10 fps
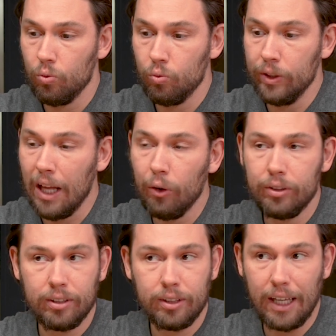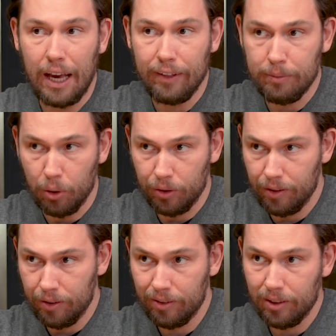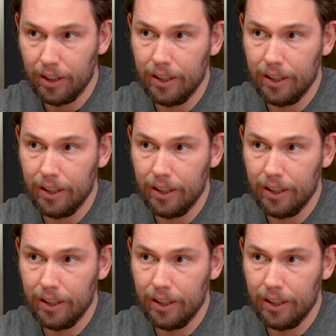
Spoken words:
without having processes,